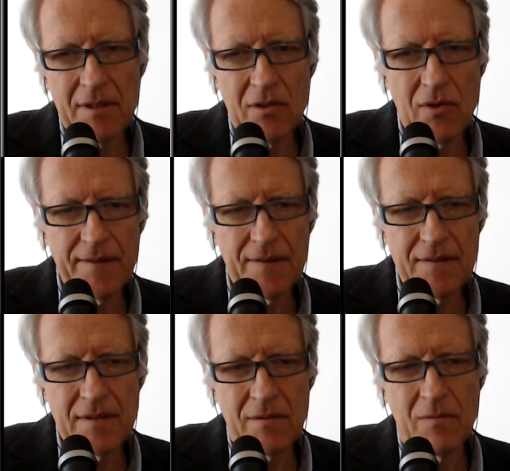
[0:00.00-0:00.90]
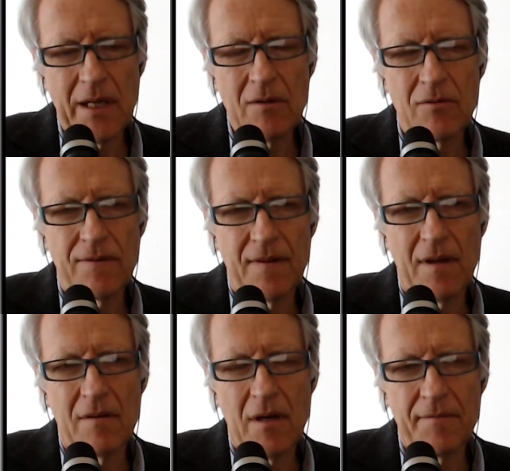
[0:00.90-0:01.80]
over the last week or
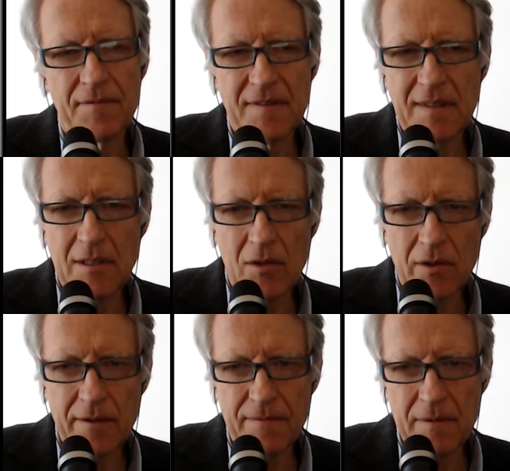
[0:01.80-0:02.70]
so, I've seen a lot